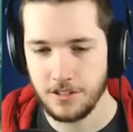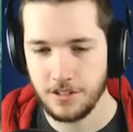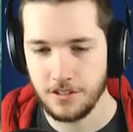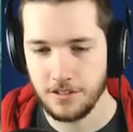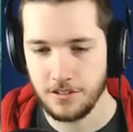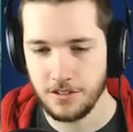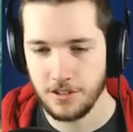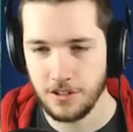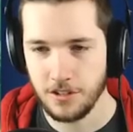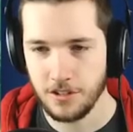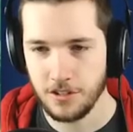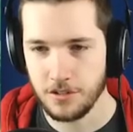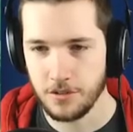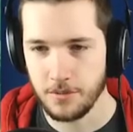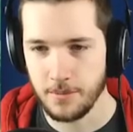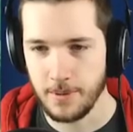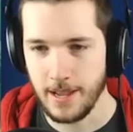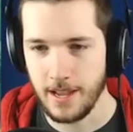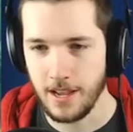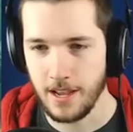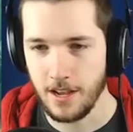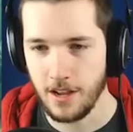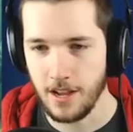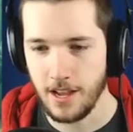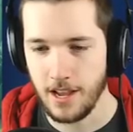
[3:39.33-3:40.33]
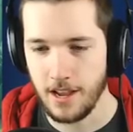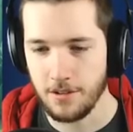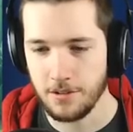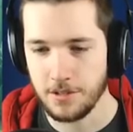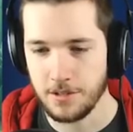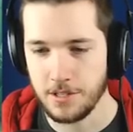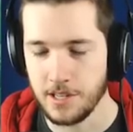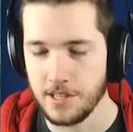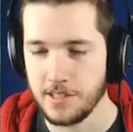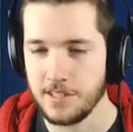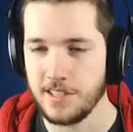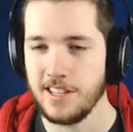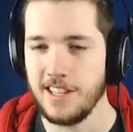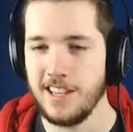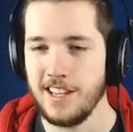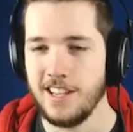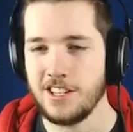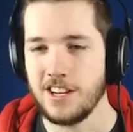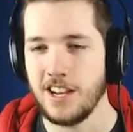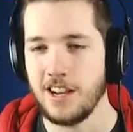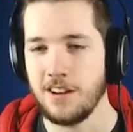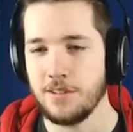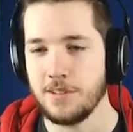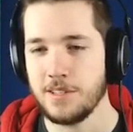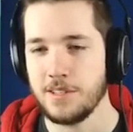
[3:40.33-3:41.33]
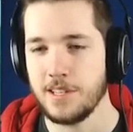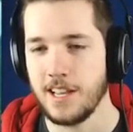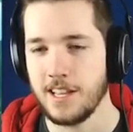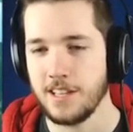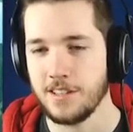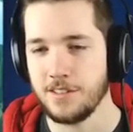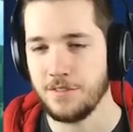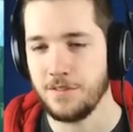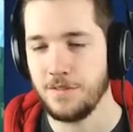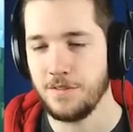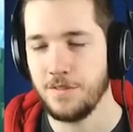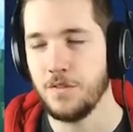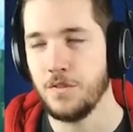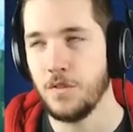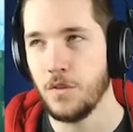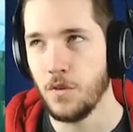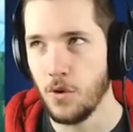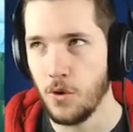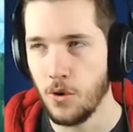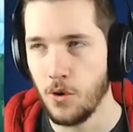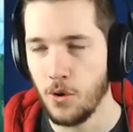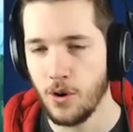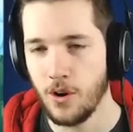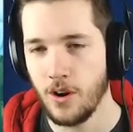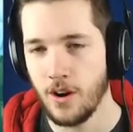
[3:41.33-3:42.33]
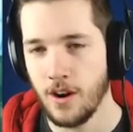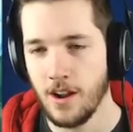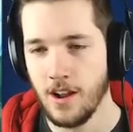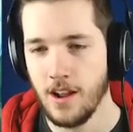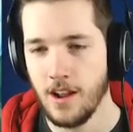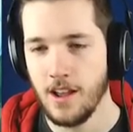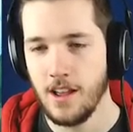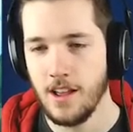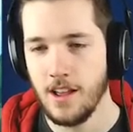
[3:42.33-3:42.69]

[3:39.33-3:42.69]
do, some houses. Each house has four,